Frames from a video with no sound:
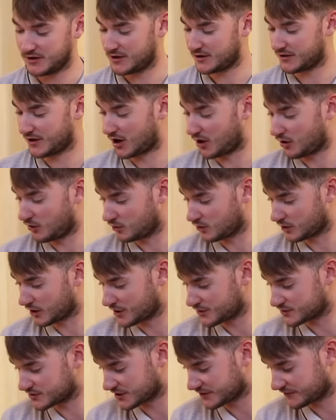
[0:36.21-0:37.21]
The hole
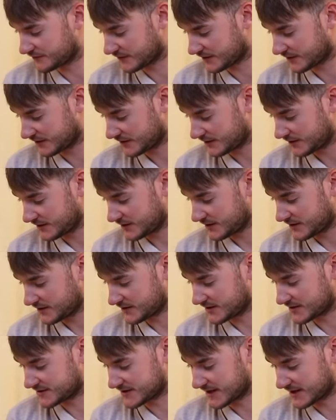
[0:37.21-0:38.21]
goes over
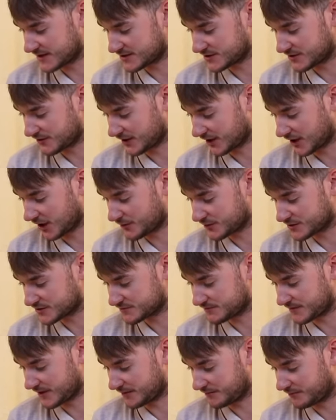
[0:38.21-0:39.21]
this end and the
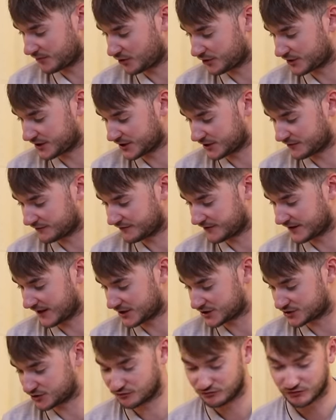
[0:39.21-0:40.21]
lowest bit point of the
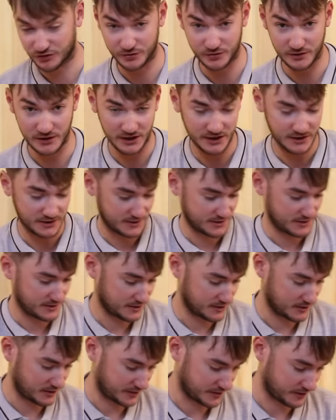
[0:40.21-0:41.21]
actual ruler
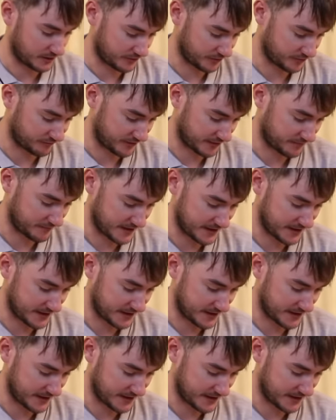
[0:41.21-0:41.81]
on the rig